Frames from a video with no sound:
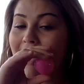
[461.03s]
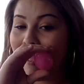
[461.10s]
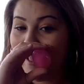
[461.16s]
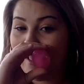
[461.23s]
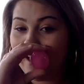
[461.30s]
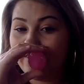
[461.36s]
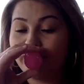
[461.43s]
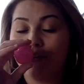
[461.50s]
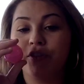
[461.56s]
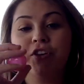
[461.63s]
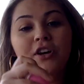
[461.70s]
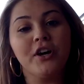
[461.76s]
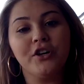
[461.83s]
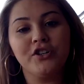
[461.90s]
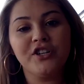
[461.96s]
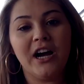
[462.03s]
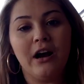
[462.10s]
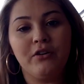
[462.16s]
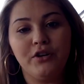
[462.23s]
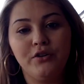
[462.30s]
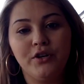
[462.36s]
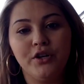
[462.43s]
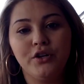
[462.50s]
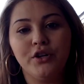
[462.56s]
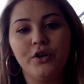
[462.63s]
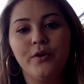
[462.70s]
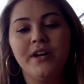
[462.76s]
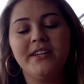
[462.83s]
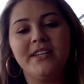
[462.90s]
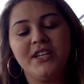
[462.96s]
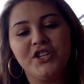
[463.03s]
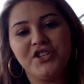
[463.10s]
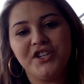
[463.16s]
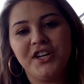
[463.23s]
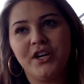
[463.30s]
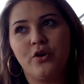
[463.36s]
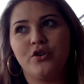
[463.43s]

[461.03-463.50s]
And for the younger child, you can do addition